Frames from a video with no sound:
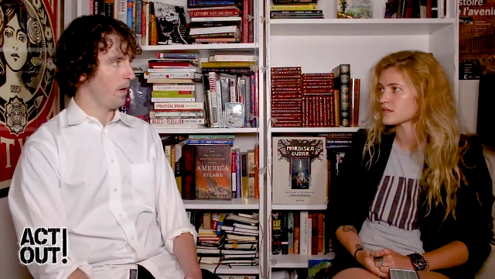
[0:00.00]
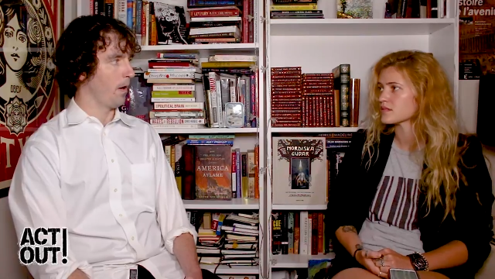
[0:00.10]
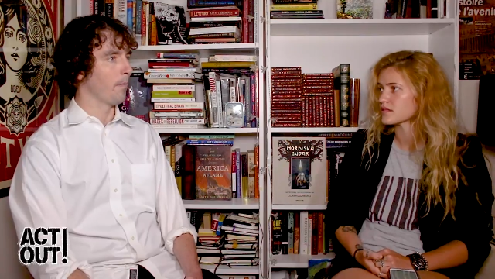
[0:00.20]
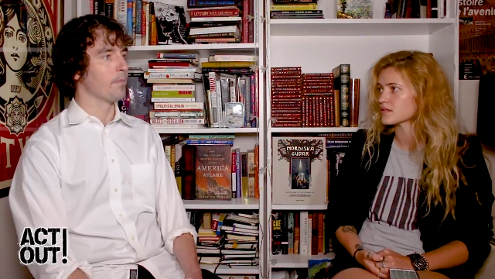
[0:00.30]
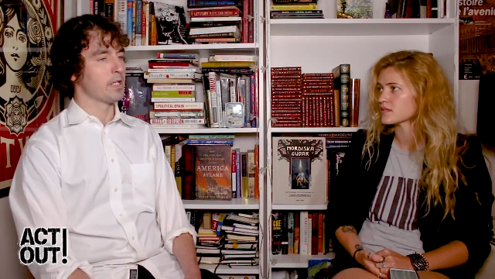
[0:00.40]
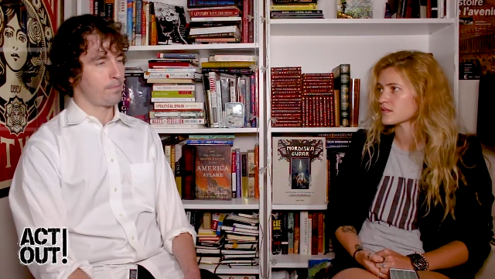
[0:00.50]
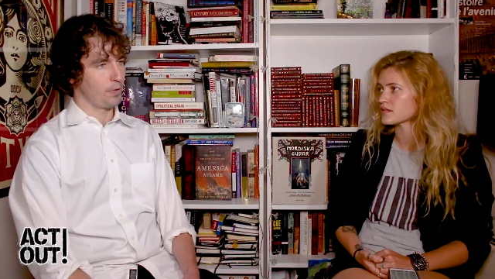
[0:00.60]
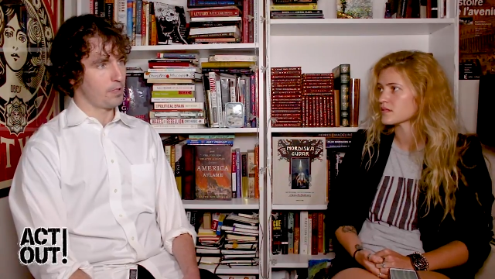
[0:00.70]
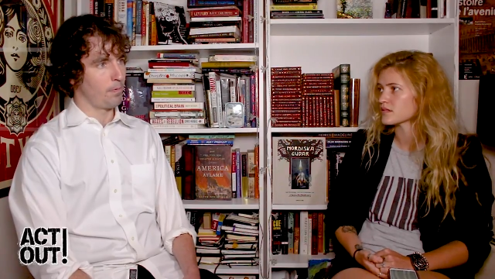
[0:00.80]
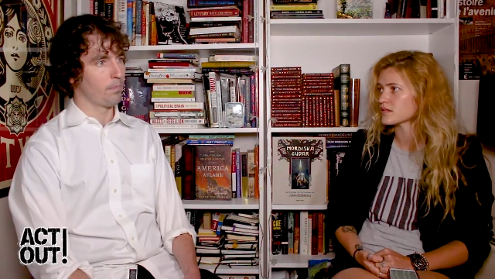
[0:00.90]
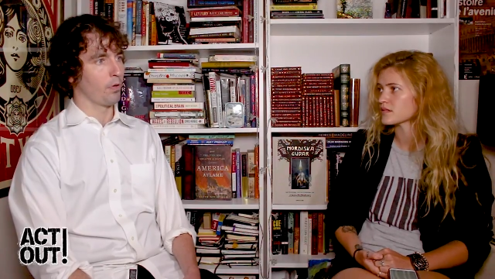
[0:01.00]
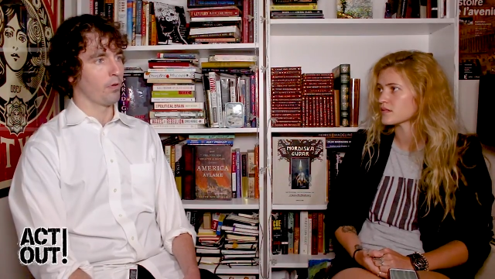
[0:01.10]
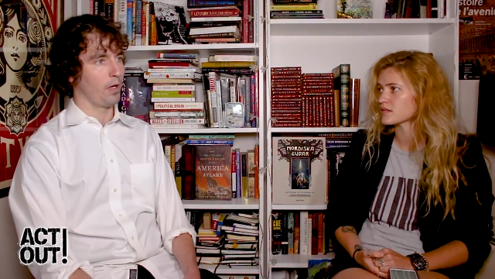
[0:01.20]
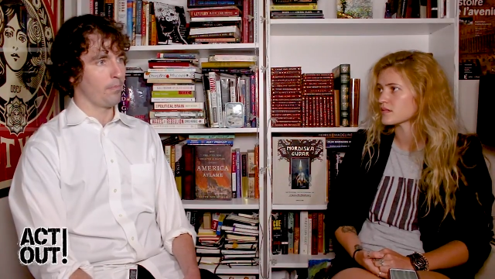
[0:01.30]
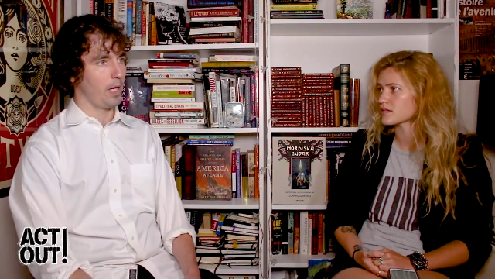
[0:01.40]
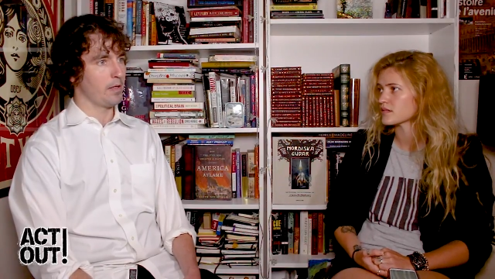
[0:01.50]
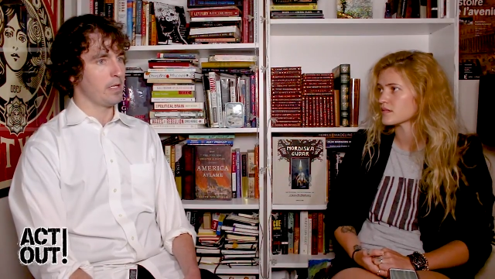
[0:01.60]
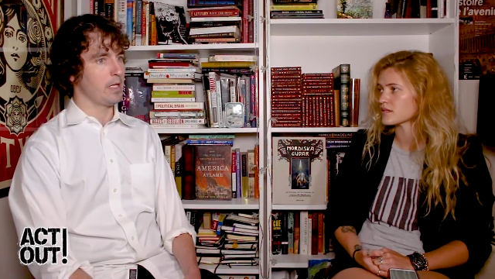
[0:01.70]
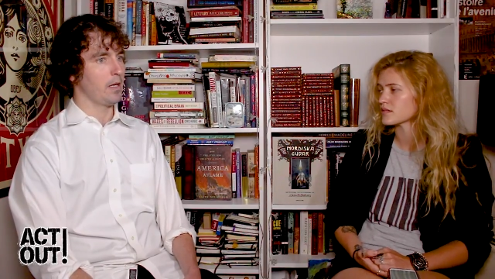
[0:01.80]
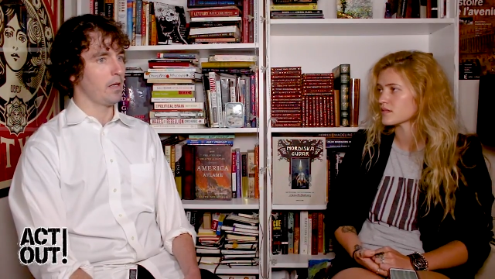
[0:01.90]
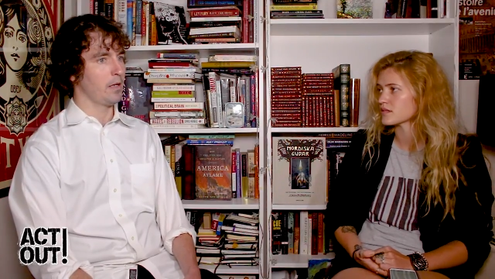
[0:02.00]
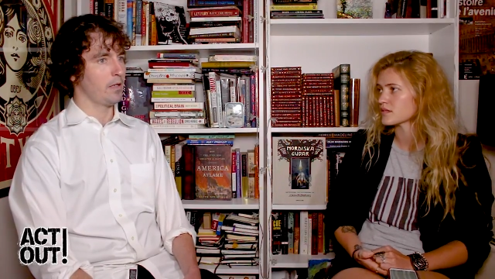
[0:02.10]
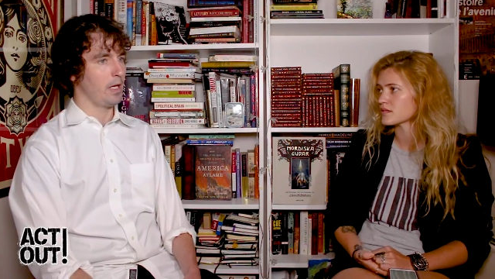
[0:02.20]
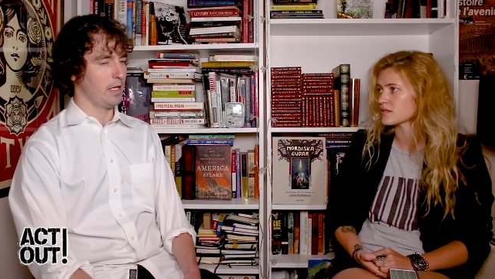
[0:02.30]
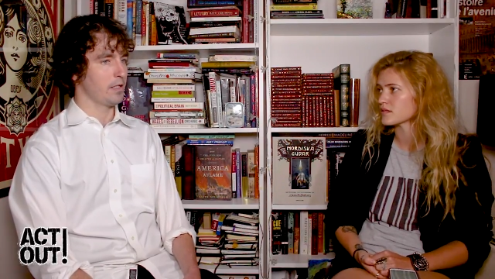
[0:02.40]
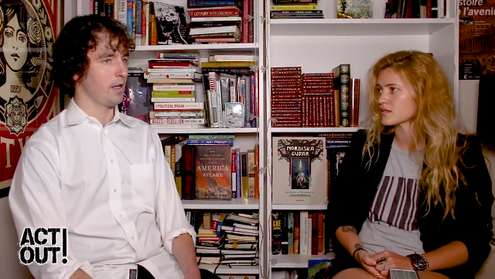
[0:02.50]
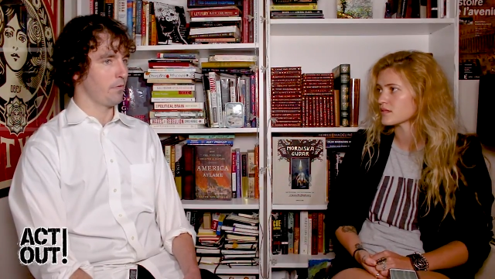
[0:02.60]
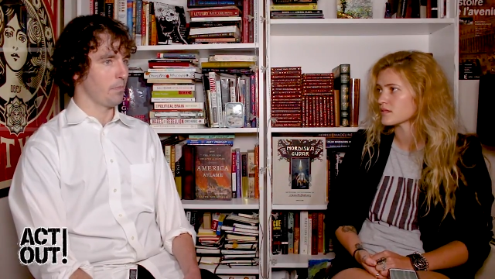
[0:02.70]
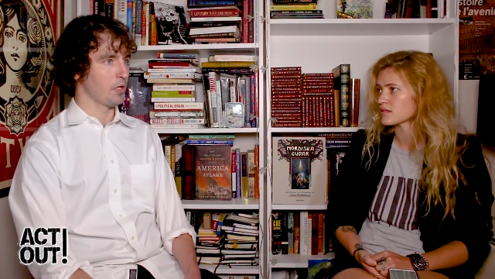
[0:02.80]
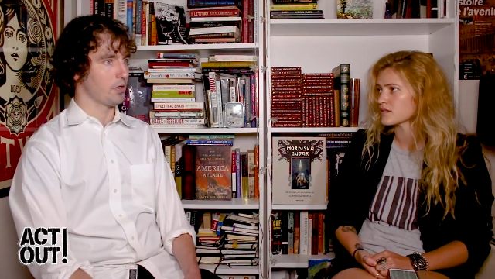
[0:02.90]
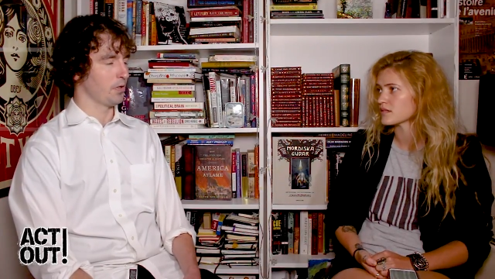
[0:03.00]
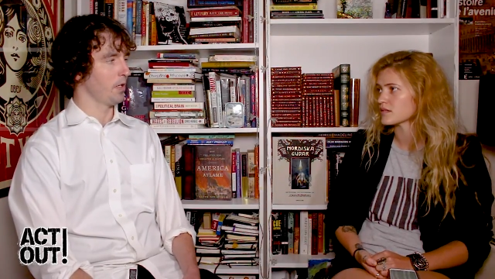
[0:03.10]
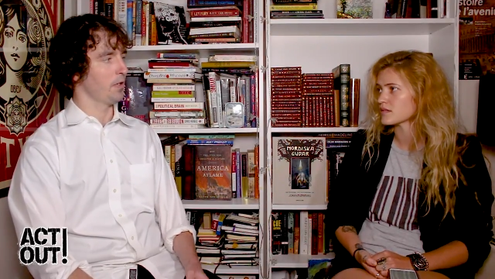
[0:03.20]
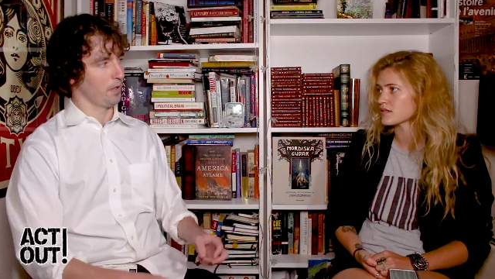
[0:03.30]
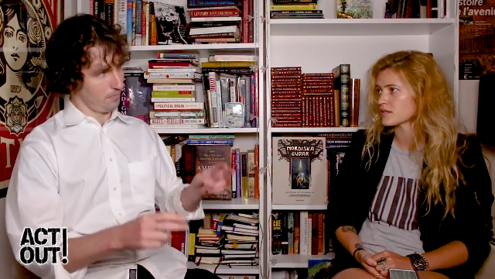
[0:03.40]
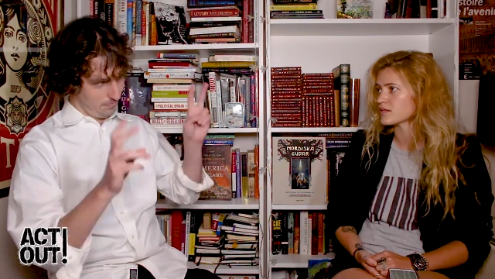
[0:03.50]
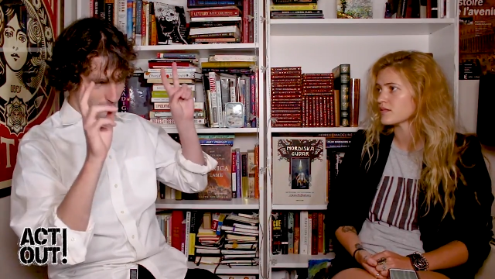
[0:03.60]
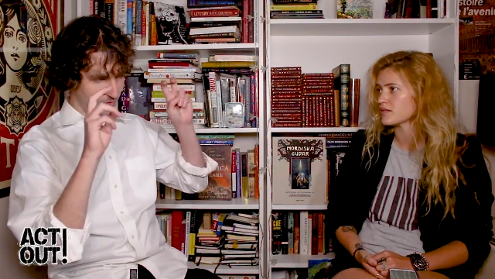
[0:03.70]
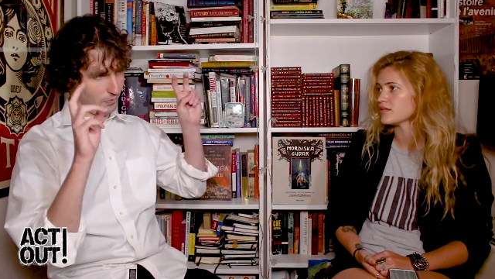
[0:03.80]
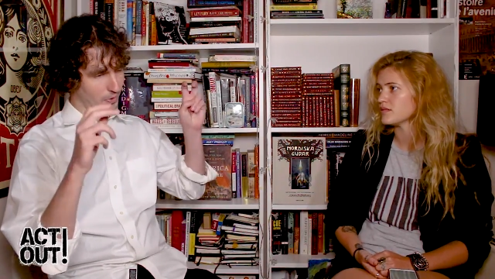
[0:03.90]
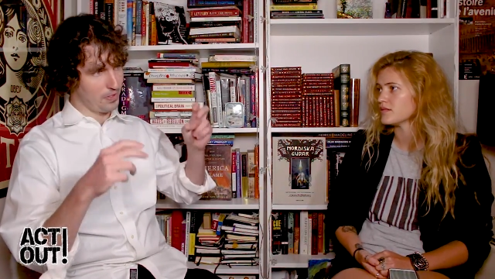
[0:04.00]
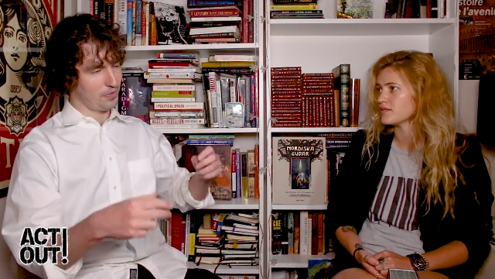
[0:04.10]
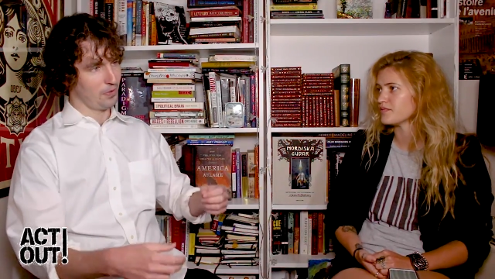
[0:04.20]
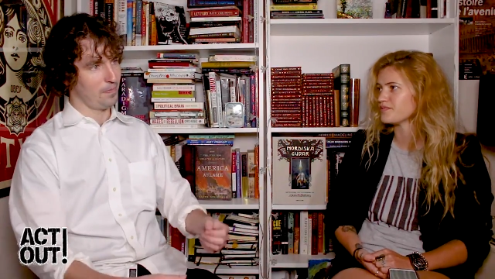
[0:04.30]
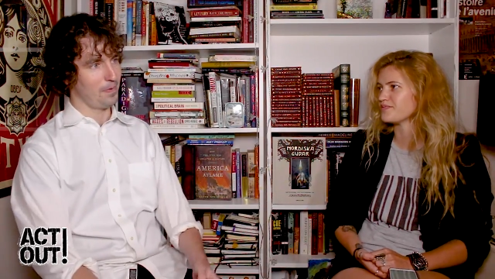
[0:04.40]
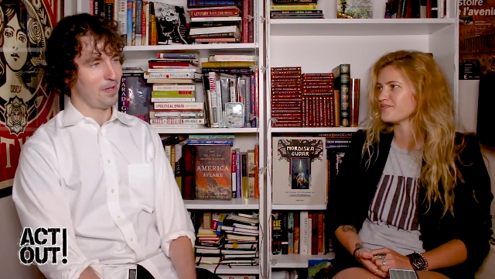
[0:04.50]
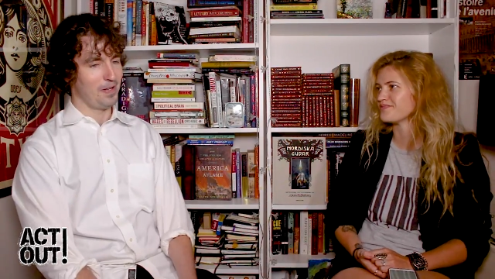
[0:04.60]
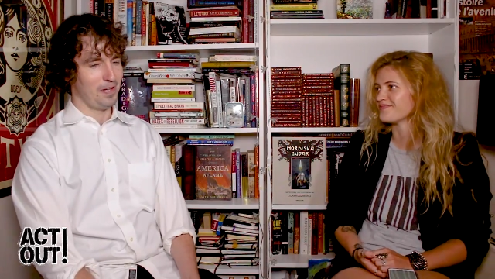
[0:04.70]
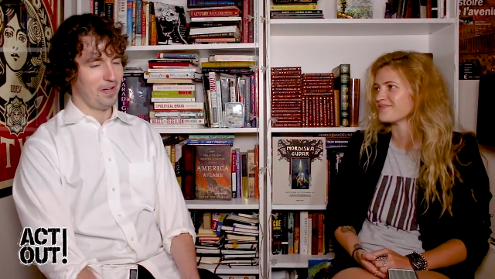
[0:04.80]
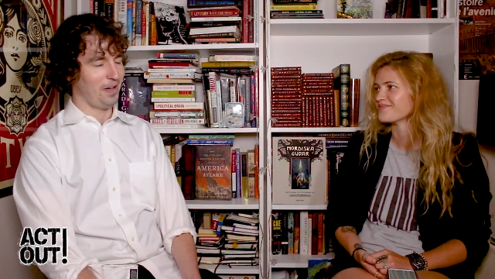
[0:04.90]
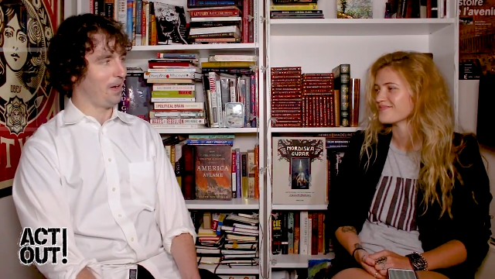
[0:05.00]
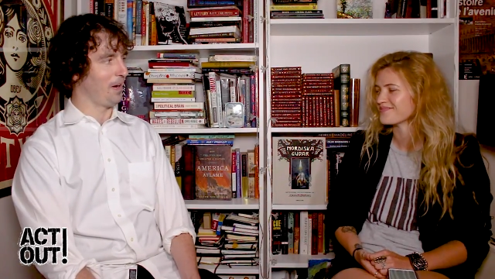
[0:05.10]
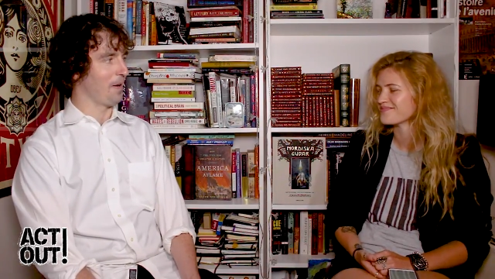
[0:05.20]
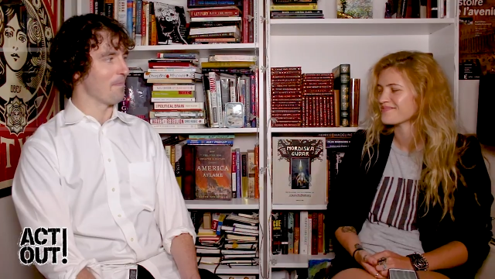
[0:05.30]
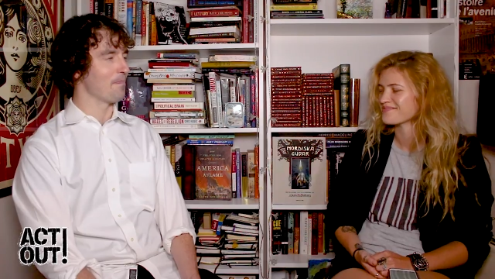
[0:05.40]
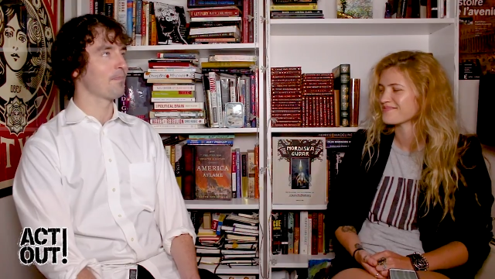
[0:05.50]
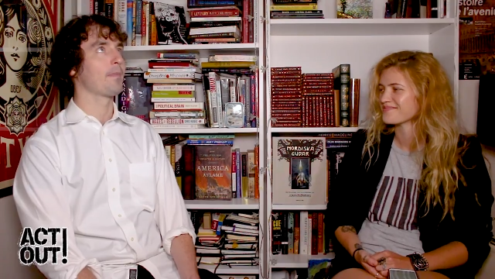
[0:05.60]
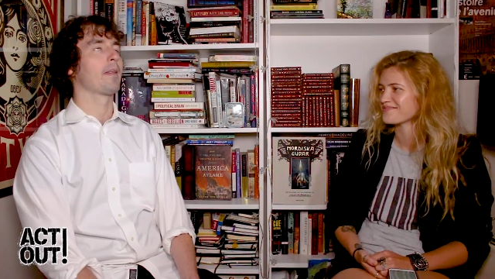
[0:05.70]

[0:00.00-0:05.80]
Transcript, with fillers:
Speaker 1: Um, this principal program by the uh, Anti Defamation League, civil rights group, um,